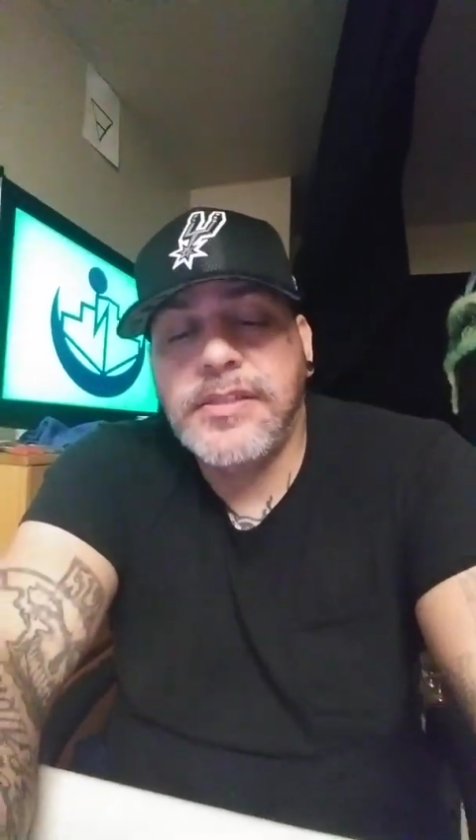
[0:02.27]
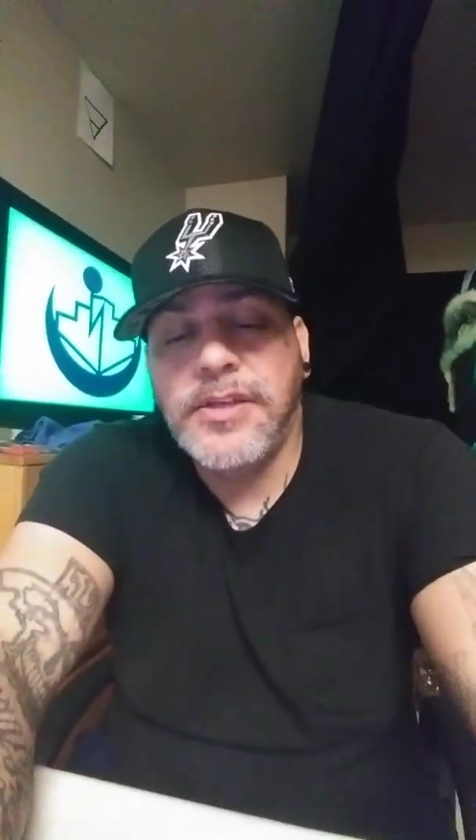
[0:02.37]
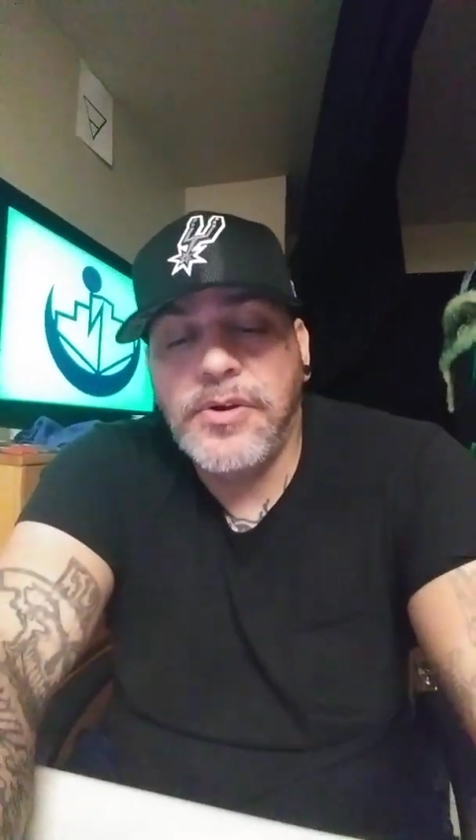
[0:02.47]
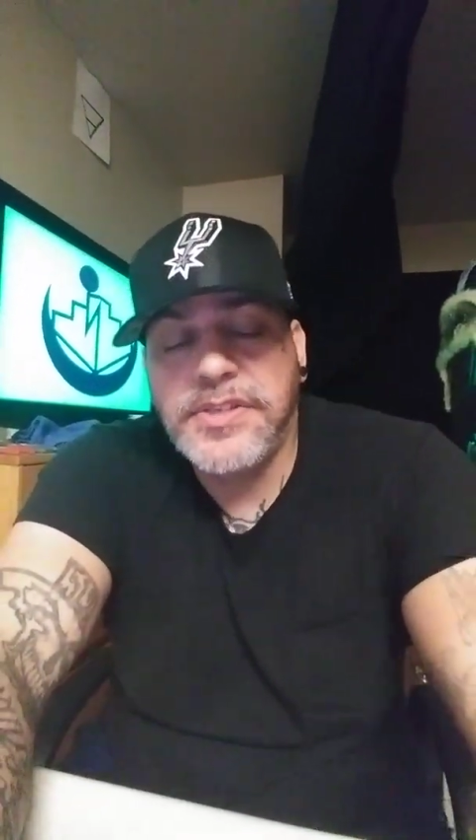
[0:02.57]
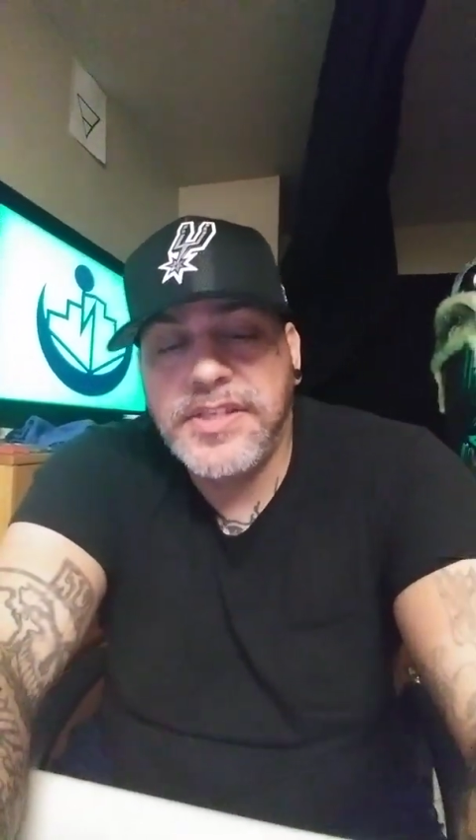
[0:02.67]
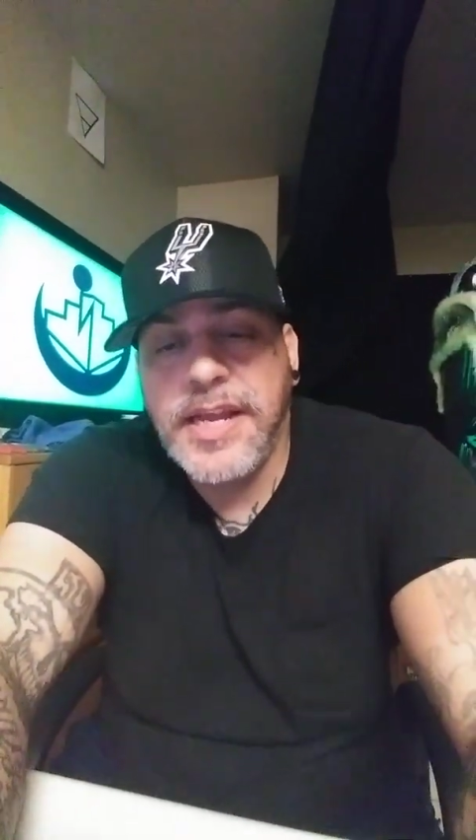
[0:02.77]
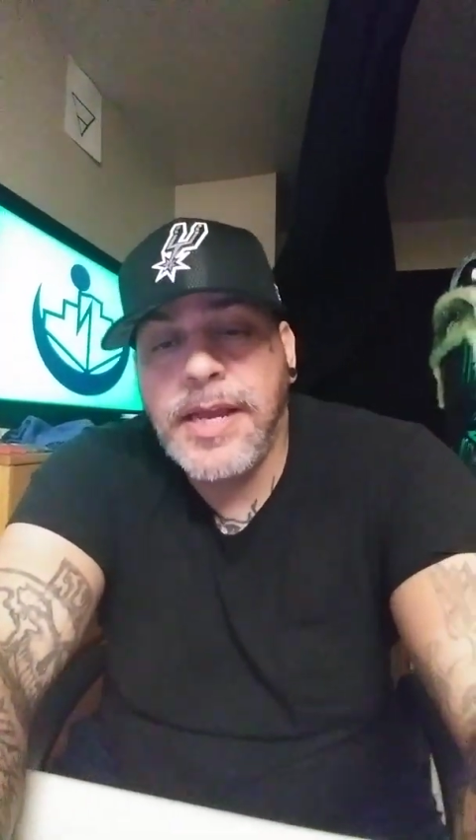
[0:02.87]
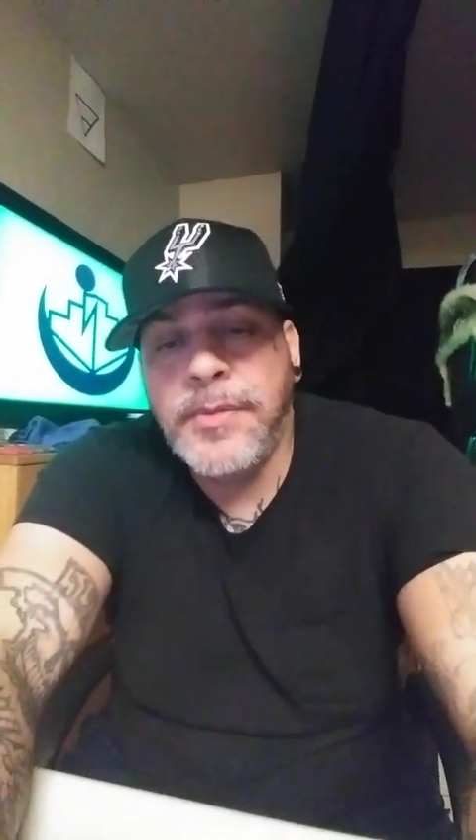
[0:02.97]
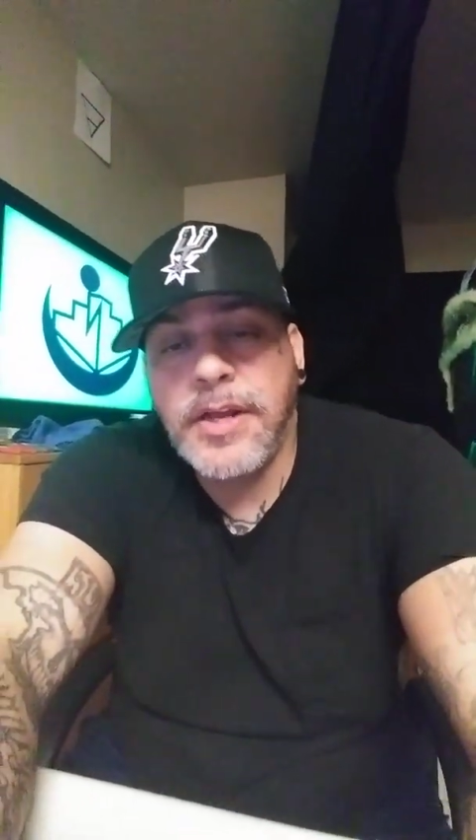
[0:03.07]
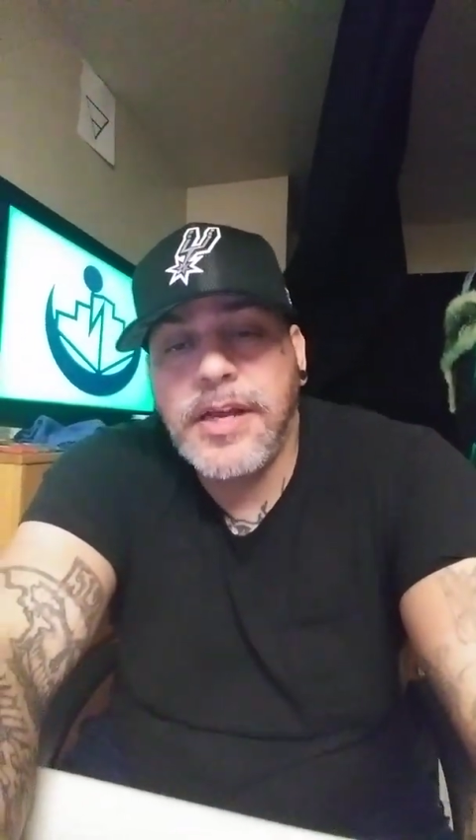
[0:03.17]
So today
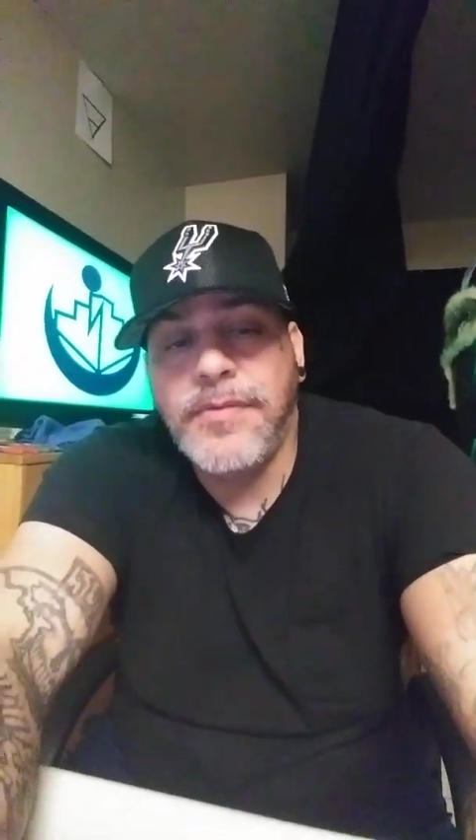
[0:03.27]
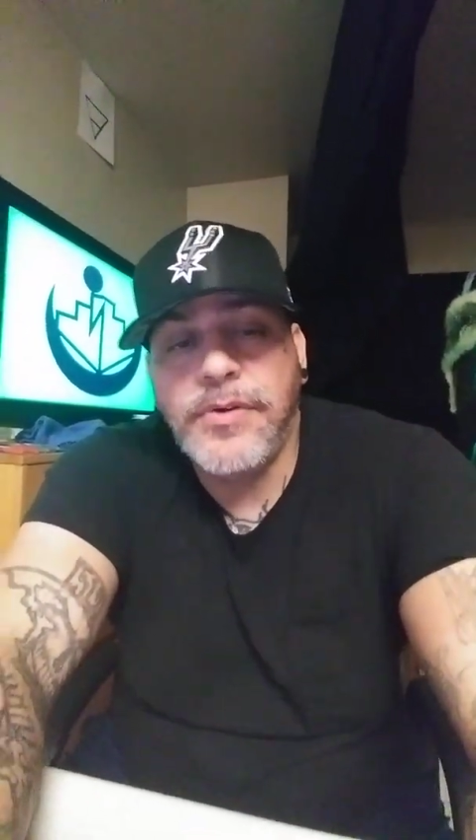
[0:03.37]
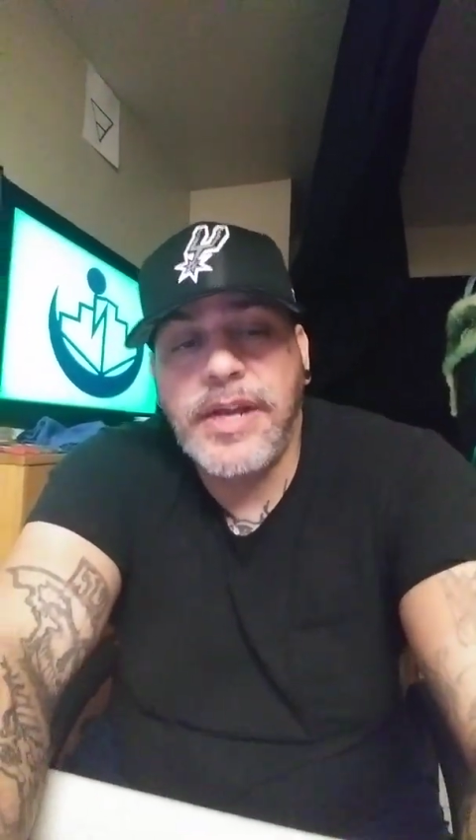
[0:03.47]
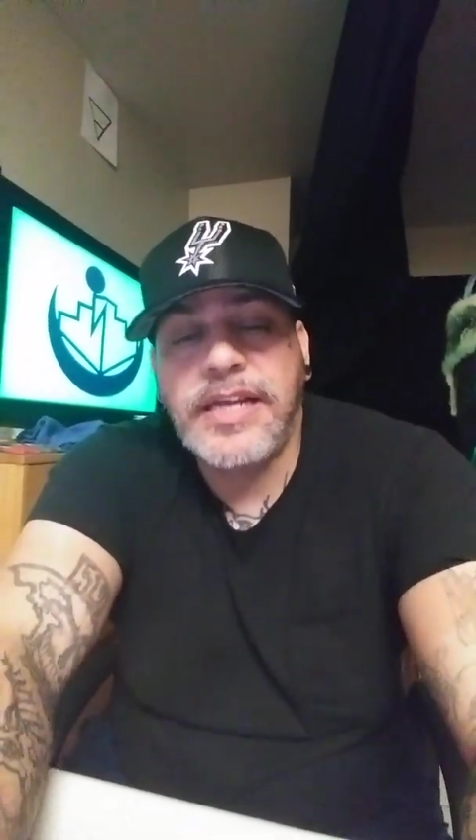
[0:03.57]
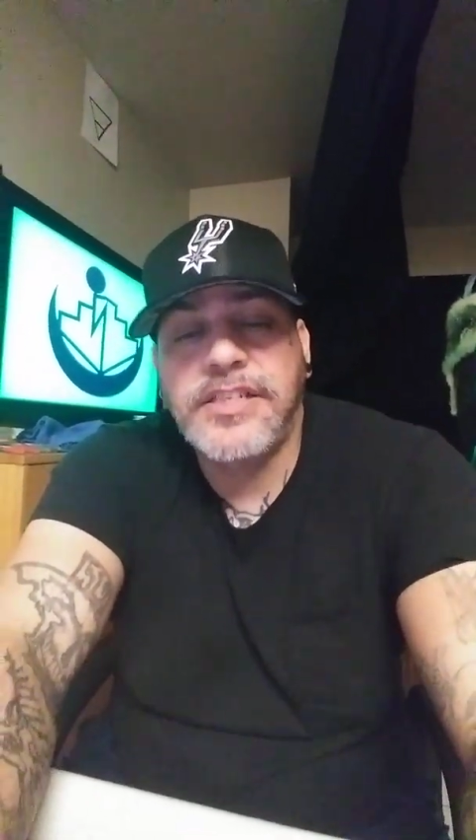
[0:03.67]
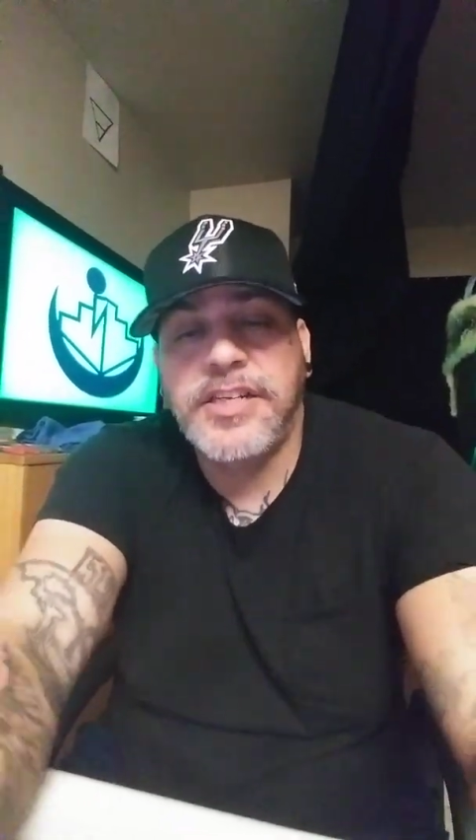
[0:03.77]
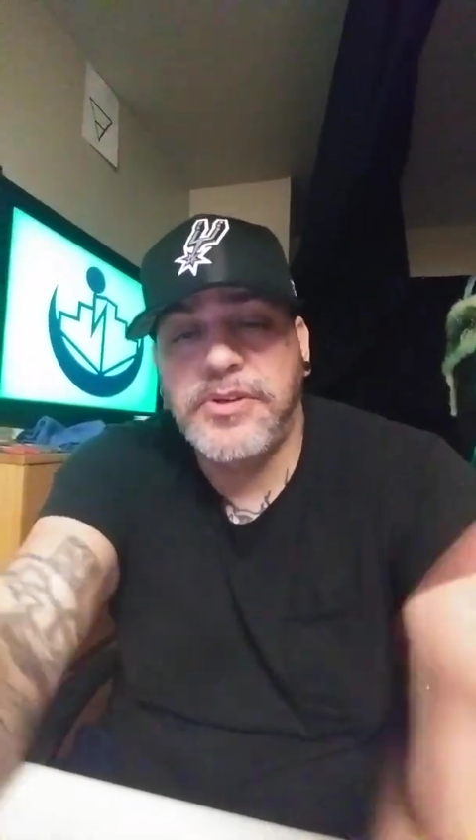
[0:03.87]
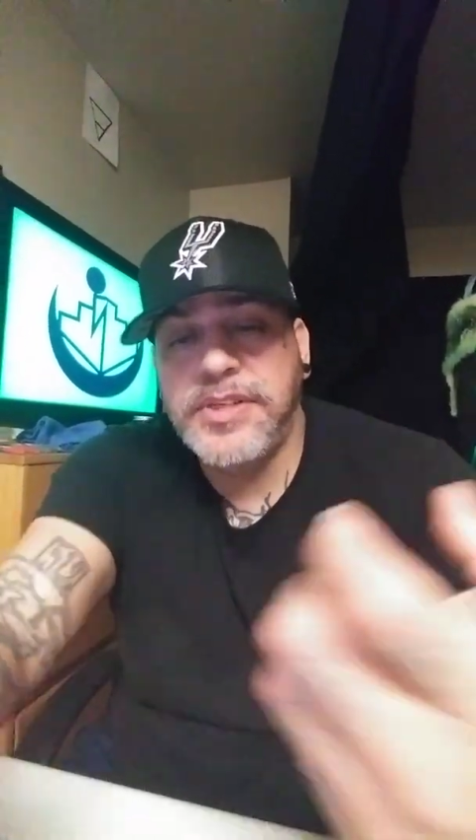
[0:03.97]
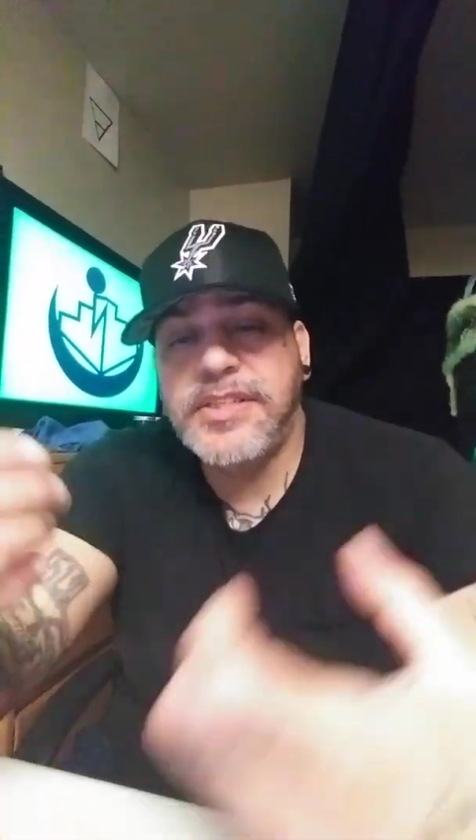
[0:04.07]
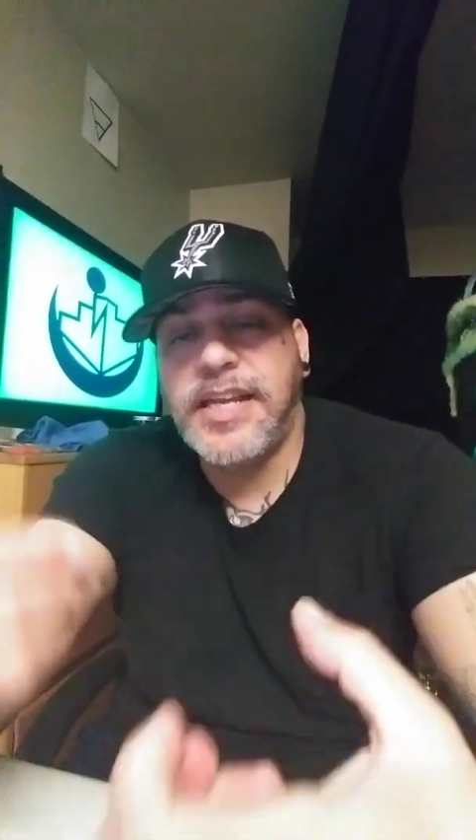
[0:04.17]
I'm going to cover a
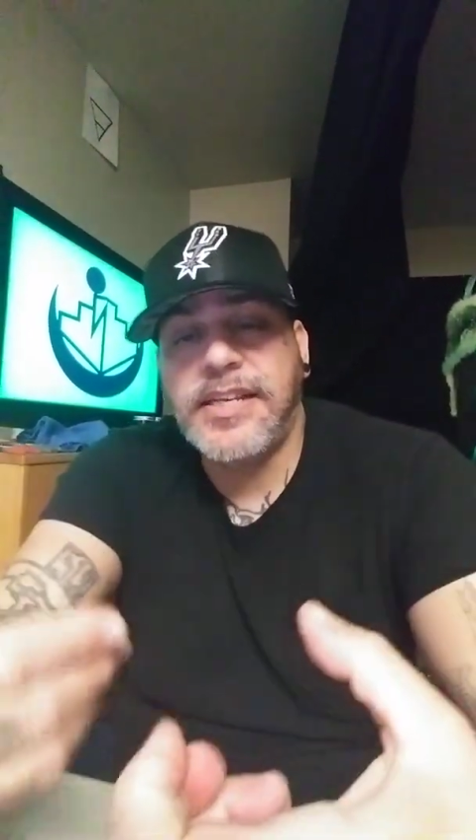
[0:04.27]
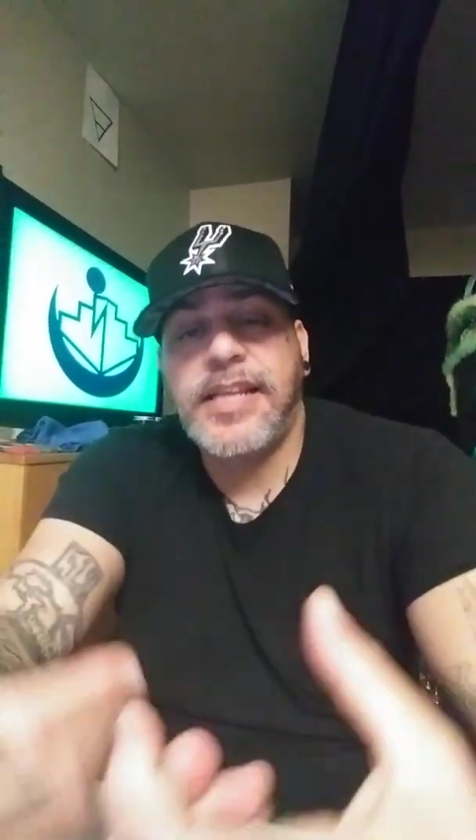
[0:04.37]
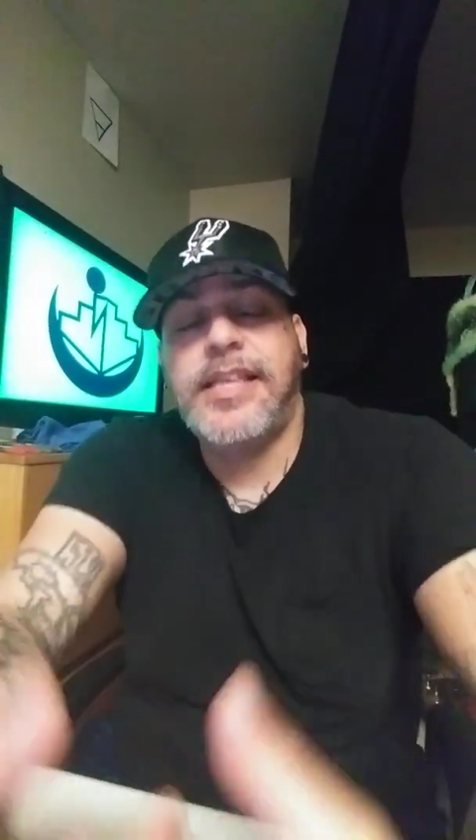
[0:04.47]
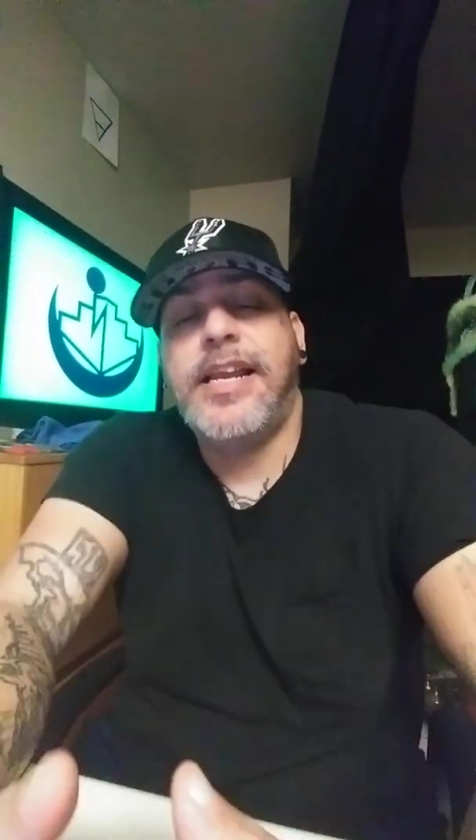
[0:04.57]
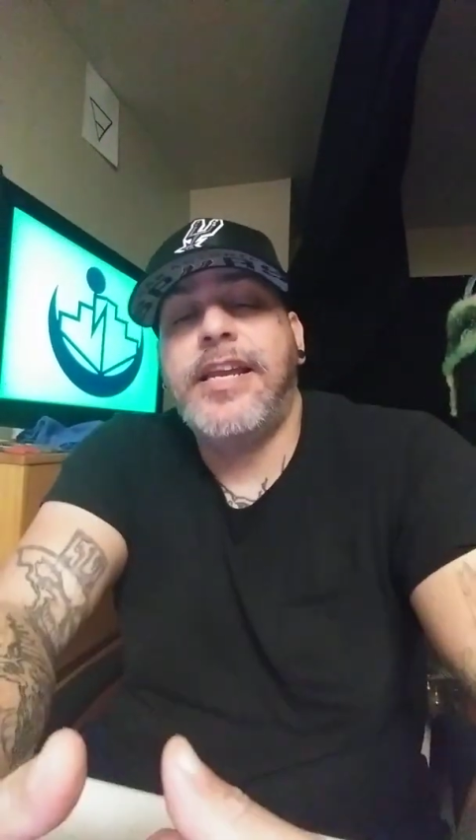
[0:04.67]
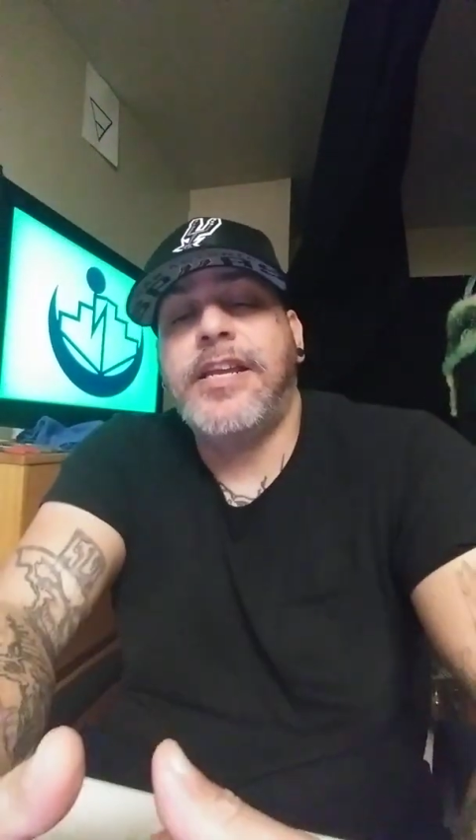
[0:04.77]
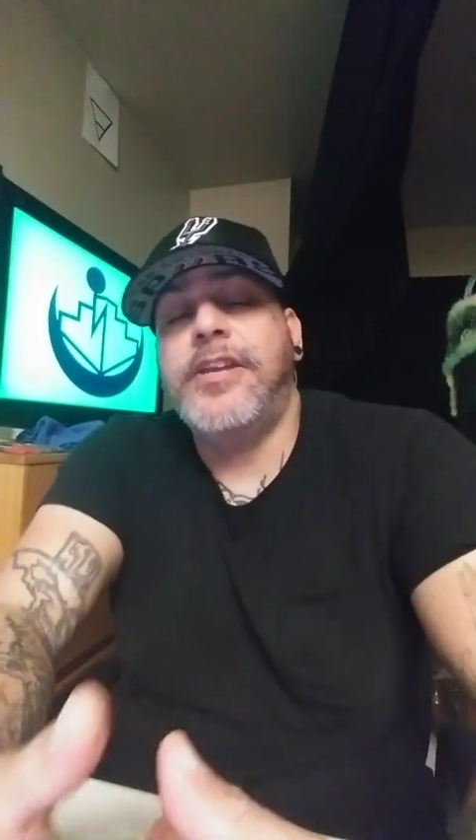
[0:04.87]
shielding technique that I